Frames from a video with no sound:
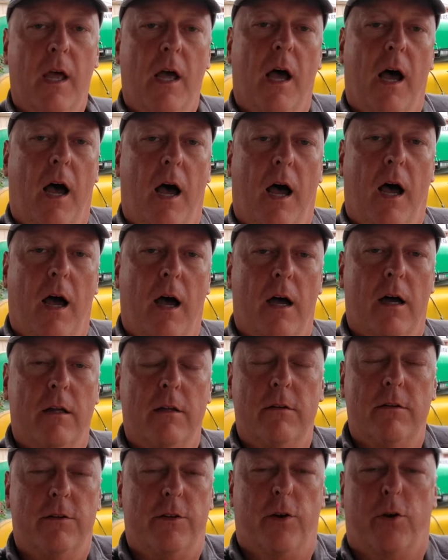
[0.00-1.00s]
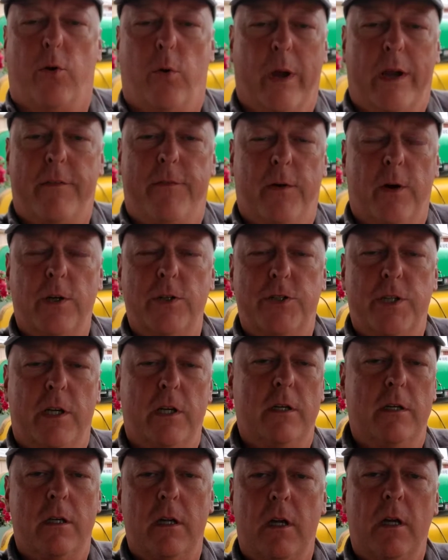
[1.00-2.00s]
Uh, the quick
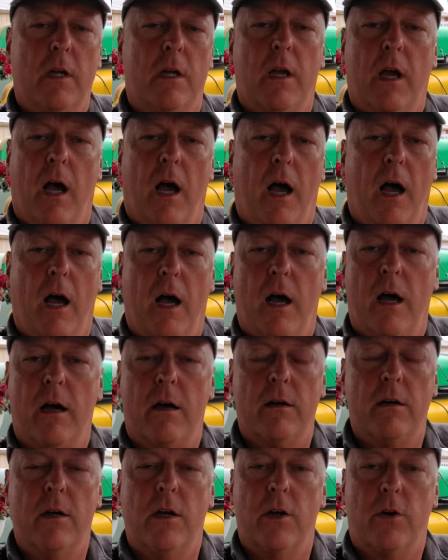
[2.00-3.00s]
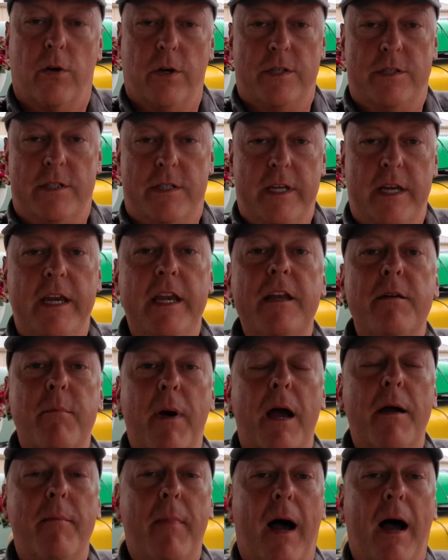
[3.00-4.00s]
version uh, Christine,
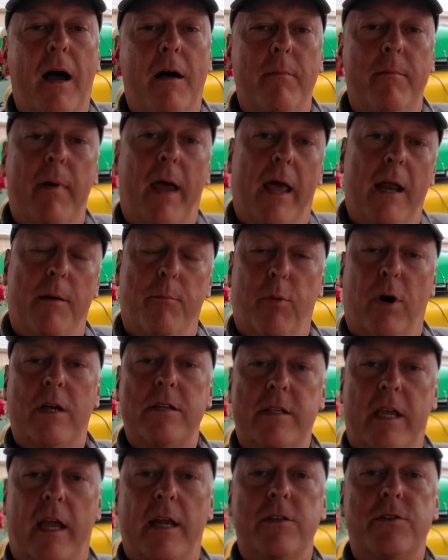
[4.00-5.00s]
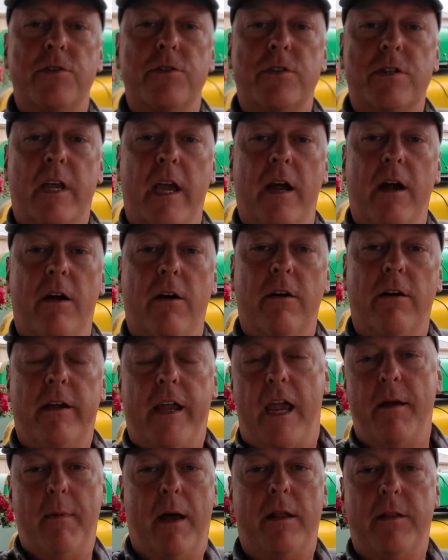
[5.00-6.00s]
my mom, had a breast cancer scare,
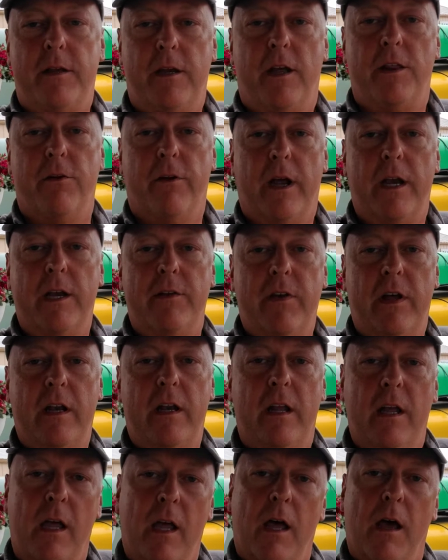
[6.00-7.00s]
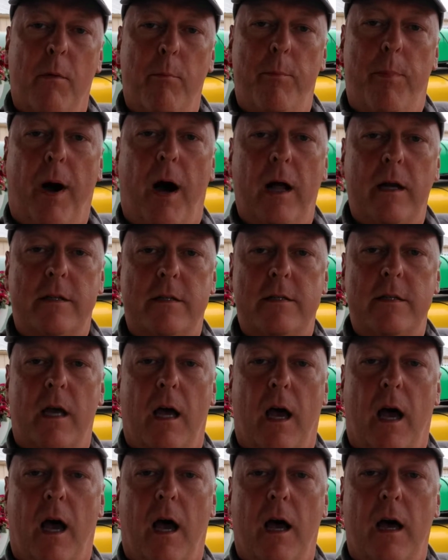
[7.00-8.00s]
came out the other end of it, but
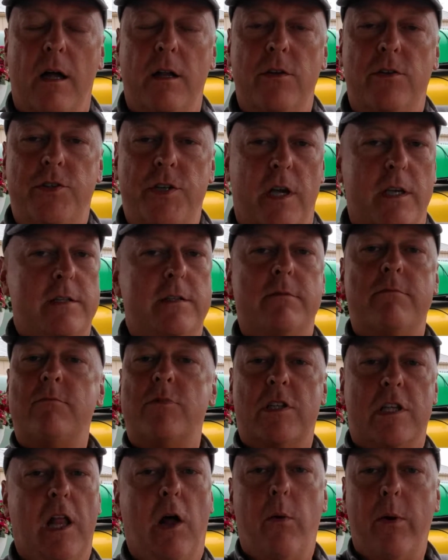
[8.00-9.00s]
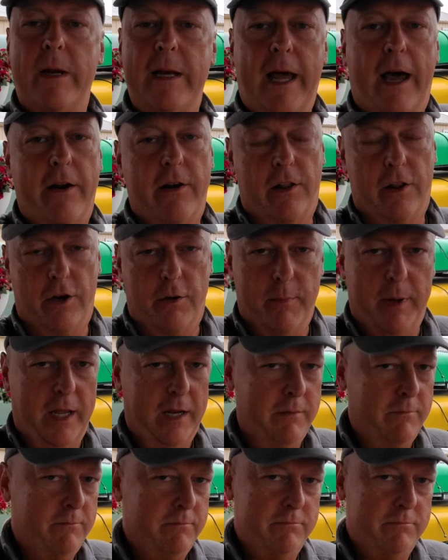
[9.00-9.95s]
uh, just slowing down a little bit.